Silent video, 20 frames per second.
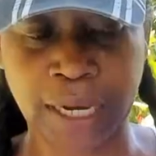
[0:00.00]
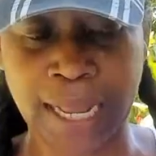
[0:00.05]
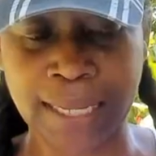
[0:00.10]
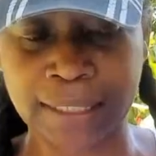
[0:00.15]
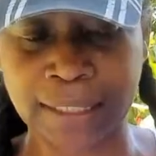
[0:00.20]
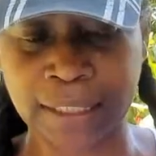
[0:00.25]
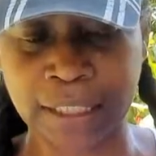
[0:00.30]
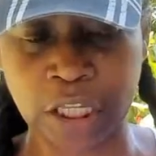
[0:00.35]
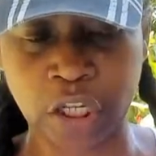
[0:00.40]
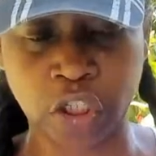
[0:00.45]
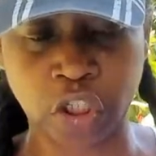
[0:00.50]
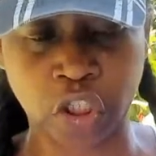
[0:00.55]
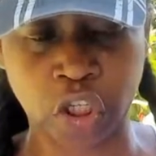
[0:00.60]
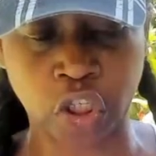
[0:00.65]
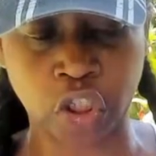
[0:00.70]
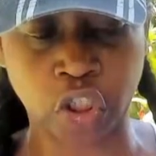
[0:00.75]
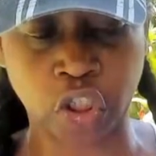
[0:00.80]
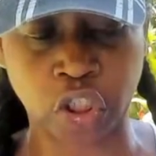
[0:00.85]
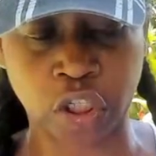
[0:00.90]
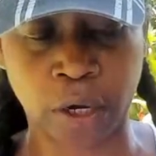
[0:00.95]
as
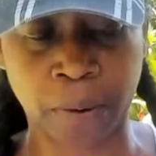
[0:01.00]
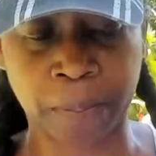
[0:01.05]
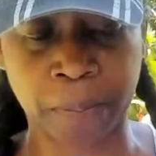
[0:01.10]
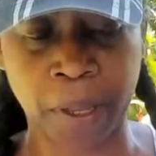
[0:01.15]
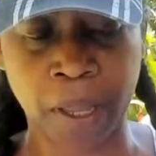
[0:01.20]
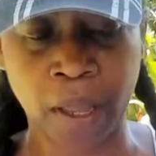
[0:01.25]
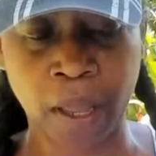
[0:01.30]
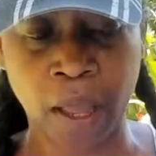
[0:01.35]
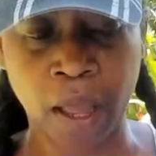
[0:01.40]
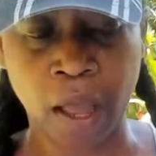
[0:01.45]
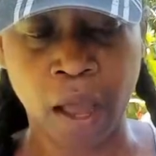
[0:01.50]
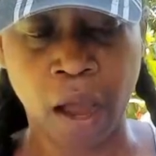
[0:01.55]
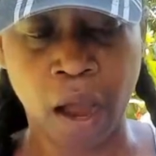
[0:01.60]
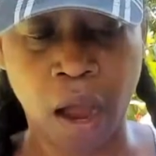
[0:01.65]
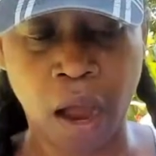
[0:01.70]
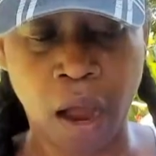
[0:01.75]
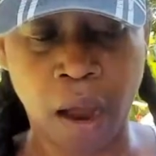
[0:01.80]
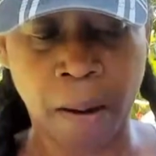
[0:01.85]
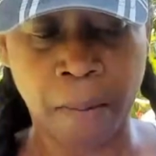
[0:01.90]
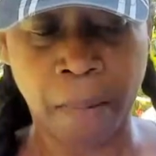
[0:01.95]
Citizenship
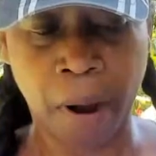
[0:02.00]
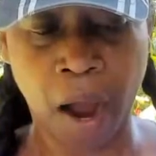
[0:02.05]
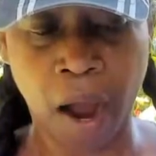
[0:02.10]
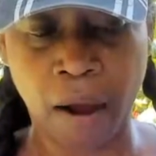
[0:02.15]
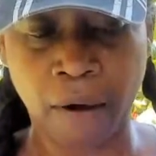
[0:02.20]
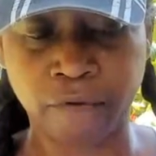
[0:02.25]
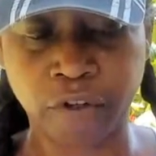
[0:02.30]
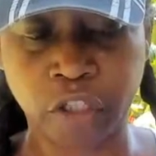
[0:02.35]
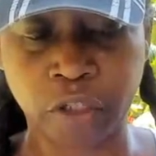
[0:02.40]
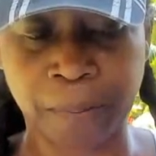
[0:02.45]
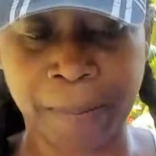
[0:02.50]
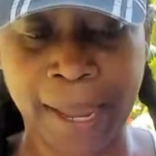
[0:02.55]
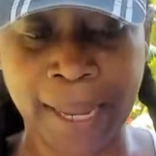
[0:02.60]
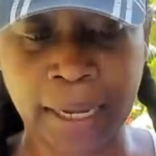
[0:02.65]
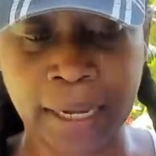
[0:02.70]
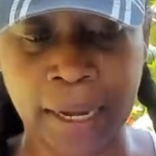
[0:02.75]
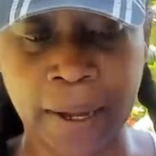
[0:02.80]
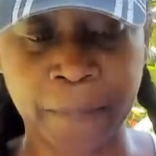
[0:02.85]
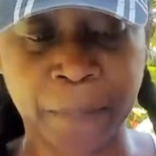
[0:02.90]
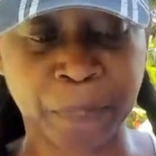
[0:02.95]
of
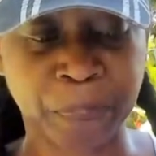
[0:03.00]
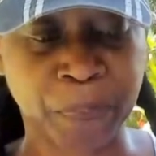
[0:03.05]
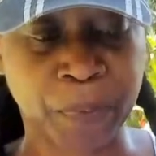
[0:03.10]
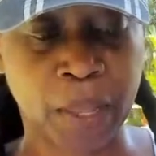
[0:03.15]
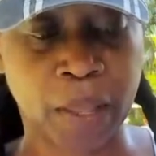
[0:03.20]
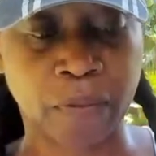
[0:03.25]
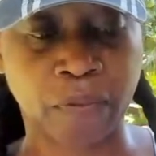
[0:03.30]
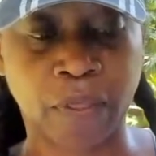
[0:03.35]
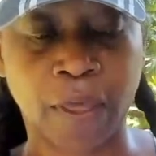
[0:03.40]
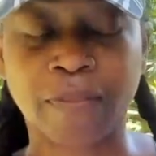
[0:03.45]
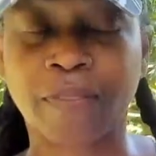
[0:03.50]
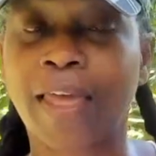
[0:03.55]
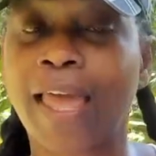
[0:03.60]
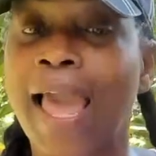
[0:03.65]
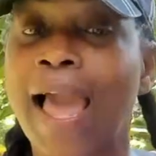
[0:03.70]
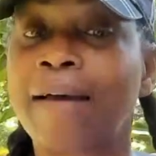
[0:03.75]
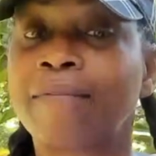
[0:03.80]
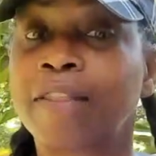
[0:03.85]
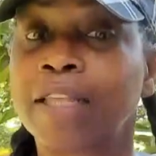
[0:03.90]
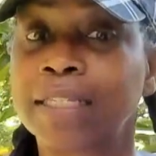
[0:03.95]
Jamaica. Then they
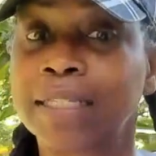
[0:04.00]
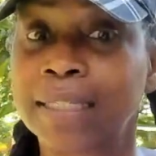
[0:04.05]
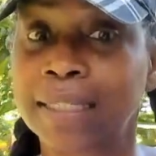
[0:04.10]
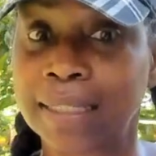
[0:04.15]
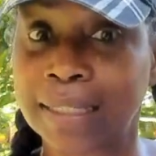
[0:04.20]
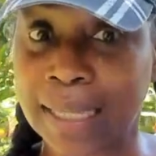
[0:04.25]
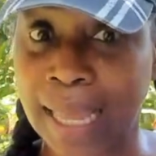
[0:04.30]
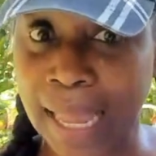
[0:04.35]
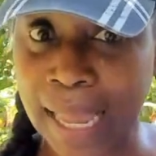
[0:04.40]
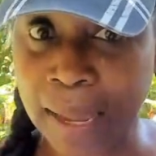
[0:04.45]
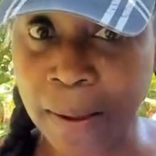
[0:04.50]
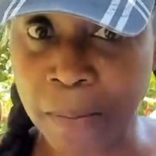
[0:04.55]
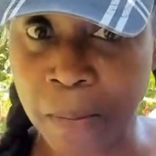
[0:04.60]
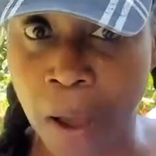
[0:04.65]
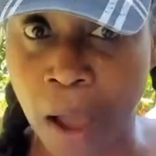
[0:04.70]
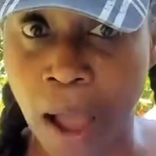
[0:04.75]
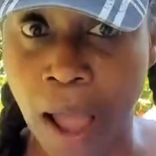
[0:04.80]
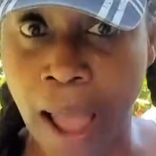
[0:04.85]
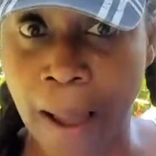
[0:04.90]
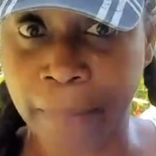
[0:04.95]
have the
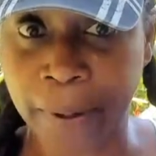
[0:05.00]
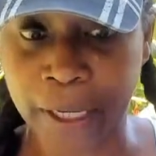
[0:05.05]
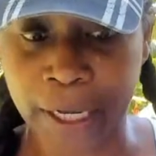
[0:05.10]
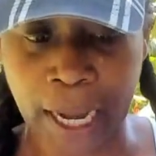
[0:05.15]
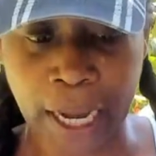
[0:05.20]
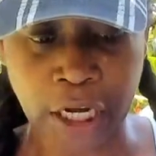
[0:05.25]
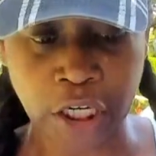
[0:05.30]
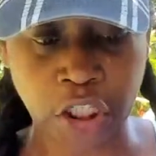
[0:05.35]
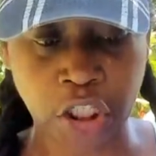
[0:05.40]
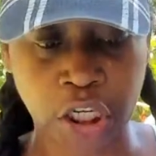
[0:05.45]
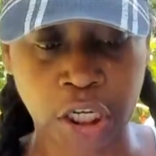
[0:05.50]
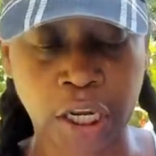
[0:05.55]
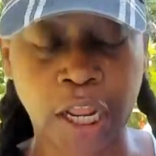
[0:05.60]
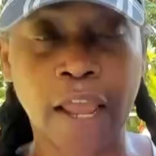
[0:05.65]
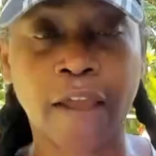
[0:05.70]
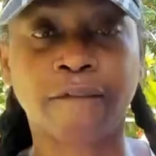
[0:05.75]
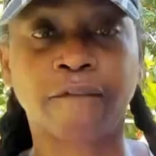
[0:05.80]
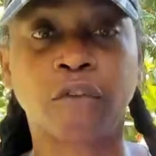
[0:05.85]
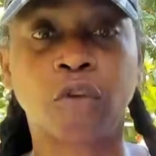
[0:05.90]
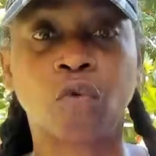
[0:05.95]
same application
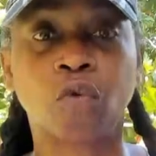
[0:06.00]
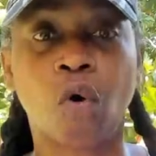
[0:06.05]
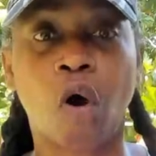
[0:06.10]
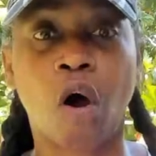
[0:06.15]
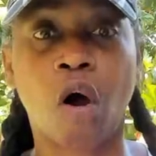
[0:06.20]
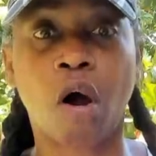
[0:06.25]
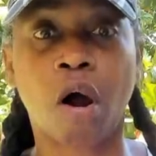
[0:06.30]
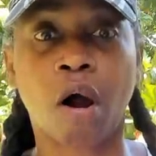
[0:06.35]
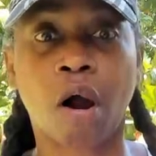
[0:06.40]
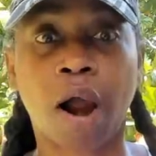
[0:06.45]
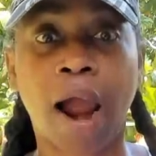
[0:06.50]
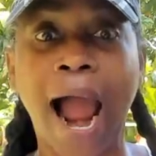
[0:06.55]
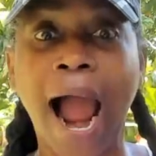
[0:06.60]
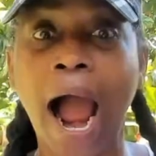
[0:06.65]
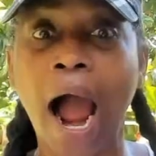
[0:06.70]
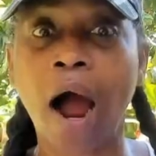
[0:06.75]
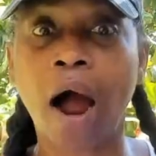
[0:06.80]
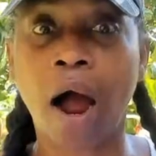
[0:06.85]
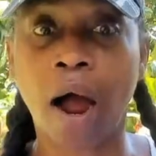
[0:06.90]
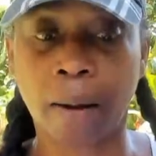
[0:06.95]
if you are
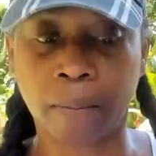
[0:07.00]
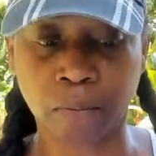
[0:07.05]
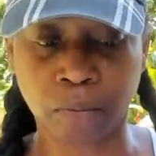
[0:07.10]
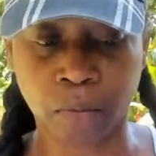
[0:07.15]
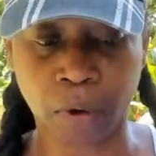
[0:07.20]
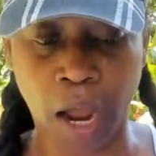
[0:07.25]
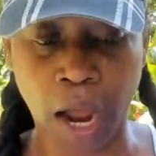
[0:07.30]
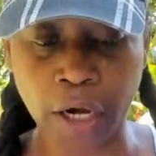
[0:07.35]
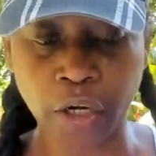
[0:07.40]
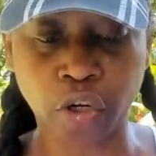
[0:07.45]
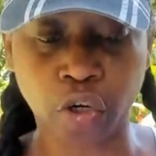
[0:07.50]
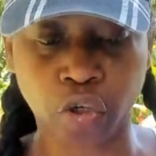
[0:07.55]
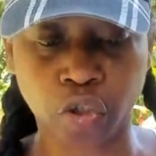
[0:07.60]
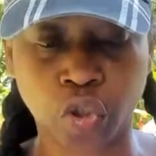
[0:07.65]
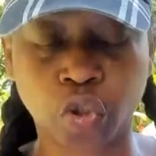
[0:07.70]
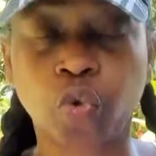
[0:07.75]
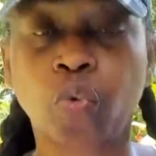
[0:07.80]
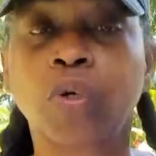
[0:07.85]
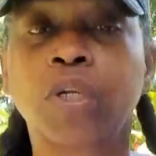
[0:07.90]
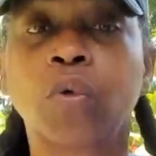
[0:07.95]
under
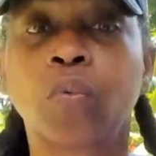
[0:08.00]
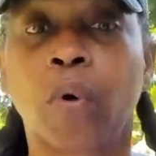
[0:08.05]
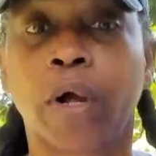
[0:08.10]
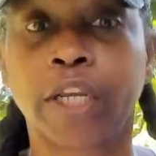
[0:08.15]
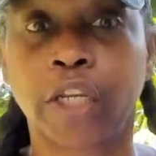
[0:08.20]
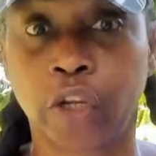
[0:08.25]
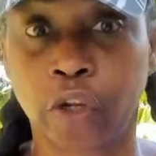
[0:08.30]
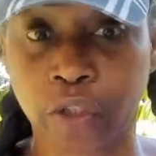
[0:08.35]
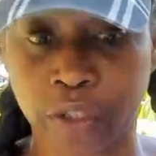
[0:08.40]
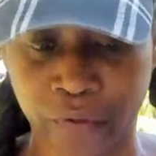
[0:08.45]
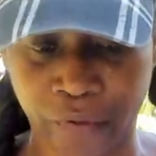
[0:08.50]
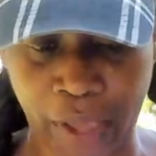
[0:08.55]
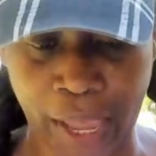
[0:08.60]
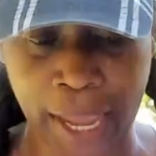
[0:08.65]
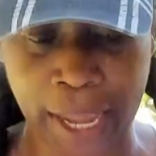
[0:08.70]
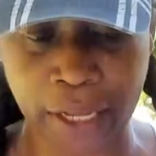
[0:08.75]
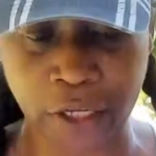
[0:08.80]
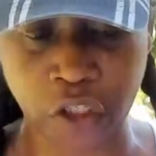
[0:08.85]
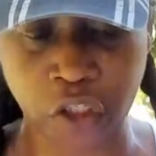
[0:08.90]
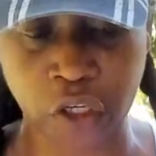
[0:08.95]
21 years of
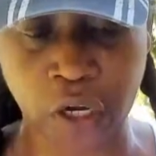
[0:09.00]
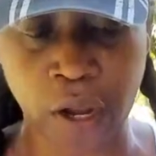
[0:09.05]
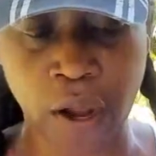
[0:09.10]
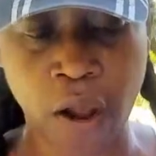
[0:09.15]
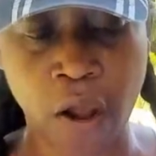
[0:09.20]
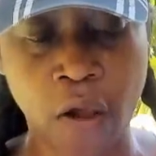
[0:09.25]
age.